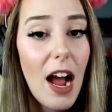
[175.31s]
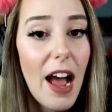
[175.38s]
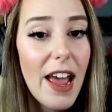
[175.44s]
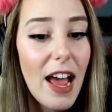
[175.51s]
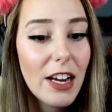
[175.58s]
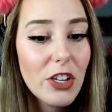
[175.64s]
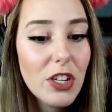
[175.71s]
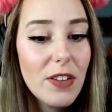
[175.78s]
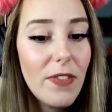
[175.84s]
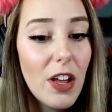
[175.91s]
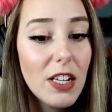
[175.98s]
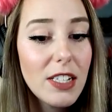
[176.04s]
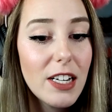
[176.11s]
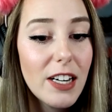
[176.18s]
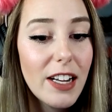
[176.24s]
I actually
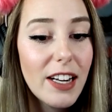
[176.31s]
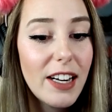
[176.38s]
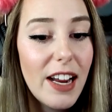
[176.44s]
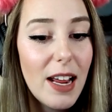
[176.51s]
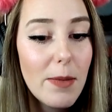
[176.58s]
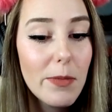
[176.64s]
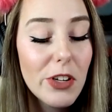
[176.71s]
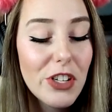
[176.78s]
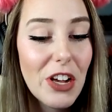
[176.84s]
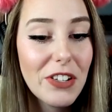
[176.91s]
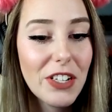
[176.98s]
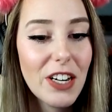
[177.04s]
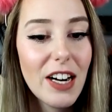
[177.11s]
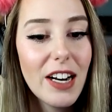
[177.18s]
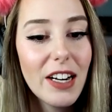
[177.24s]
volunteered at an animal
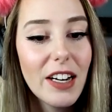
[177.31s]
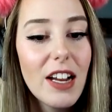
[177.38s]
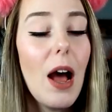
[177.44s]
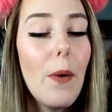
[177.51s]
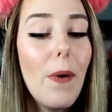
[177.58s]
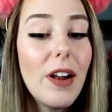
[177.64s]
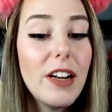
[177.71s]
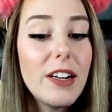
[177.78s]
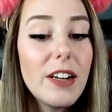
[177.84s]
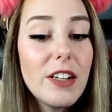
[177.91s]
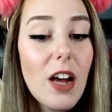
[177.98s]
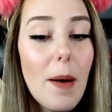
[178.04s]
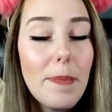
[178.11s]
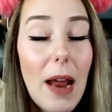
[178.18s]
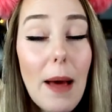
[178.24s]
shelter and I wanted to
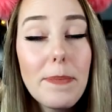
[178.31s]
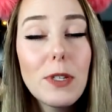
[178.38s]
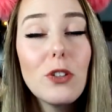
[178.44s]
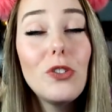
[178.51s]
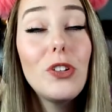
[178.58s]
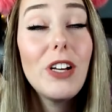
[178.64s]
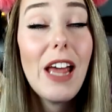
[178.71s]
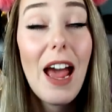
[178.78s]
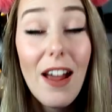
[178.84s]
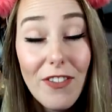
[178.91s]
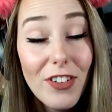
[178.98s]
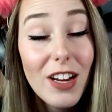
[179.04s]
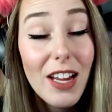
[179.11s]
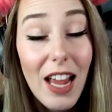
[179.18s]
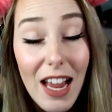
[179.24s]
adopt absolutely
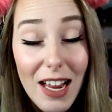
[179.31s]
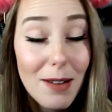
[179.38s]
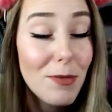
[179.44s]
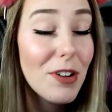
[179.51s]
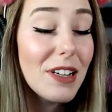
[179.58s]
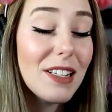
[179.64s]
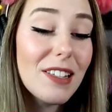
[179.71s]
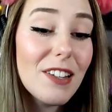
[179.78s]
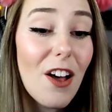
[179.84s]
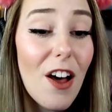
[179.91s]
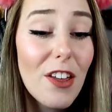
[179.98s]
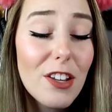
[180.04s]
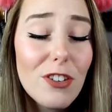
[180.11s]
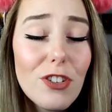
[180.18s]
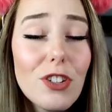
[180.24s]
every animal I
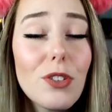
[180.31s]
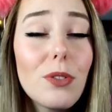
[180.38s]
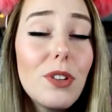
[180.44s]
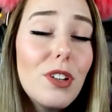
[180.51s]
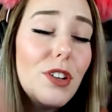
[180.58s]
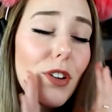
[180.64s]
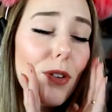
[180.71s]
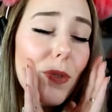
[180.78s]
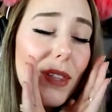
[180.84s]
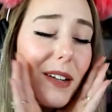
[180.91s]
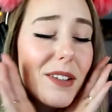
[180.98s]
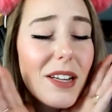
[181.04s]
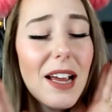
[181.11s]
saw. They're just so cute with their